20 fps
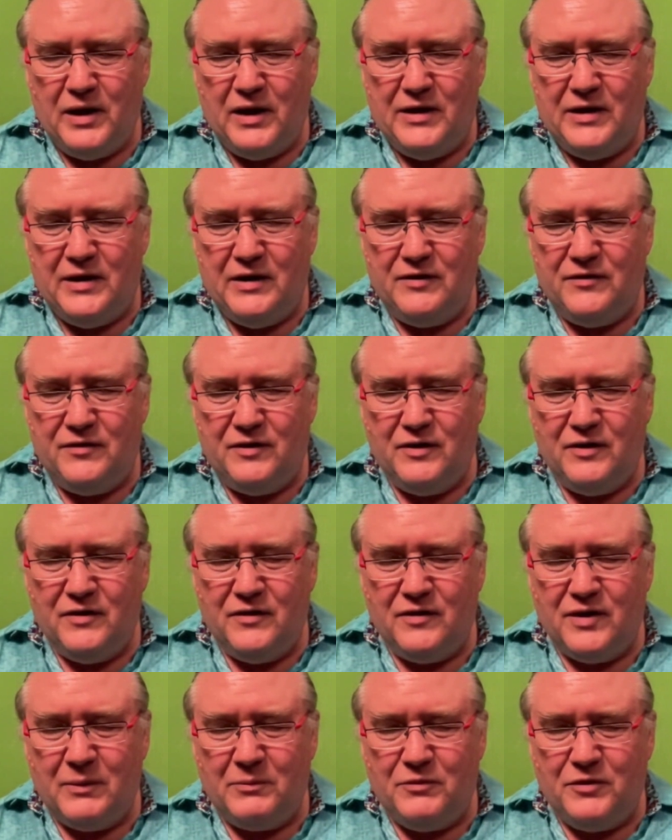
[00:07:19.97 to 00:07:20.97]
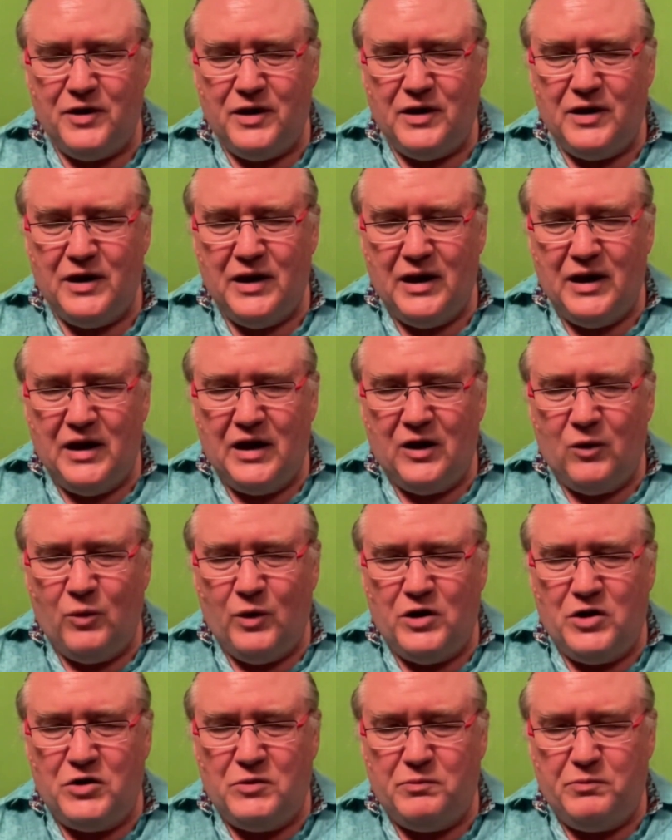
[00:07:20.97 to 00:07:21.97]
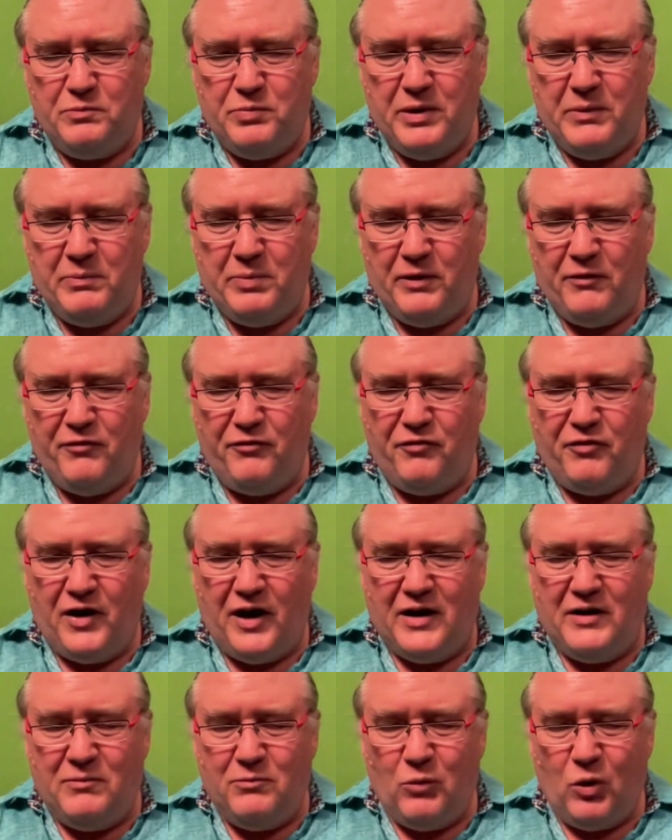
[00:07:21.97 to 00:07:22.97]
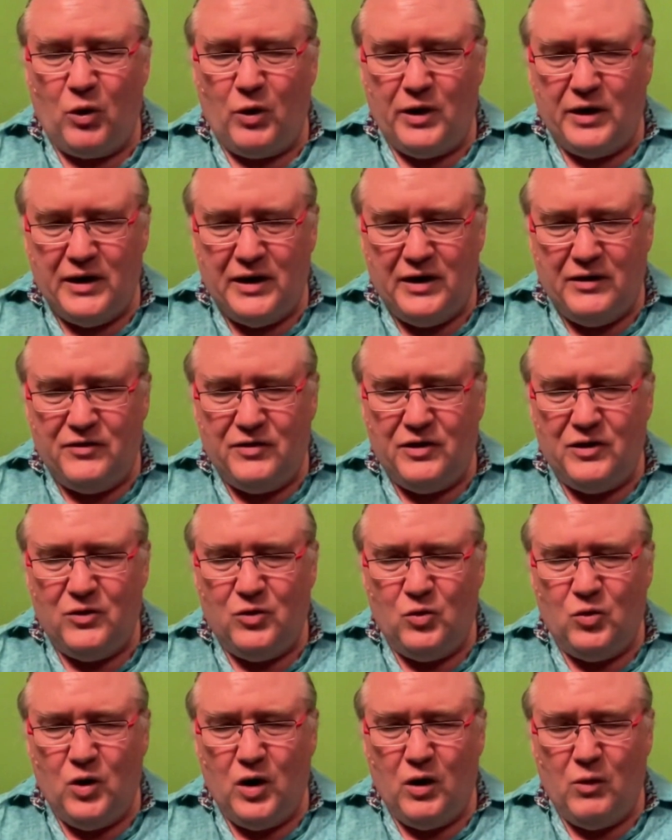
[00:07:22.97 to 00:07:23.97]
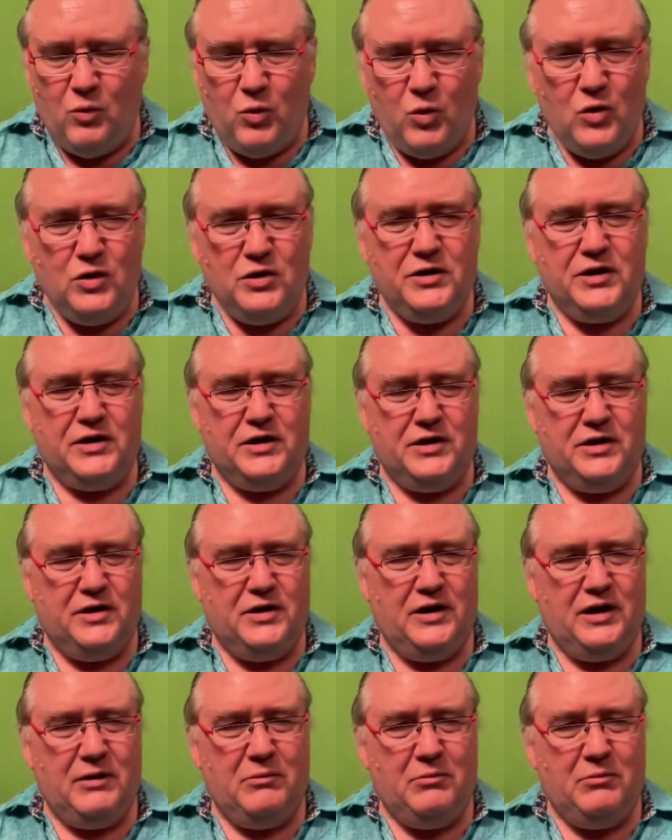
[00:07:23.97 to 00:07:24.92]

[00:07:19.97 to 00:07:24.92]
it is something which people find more easy who are wounded, in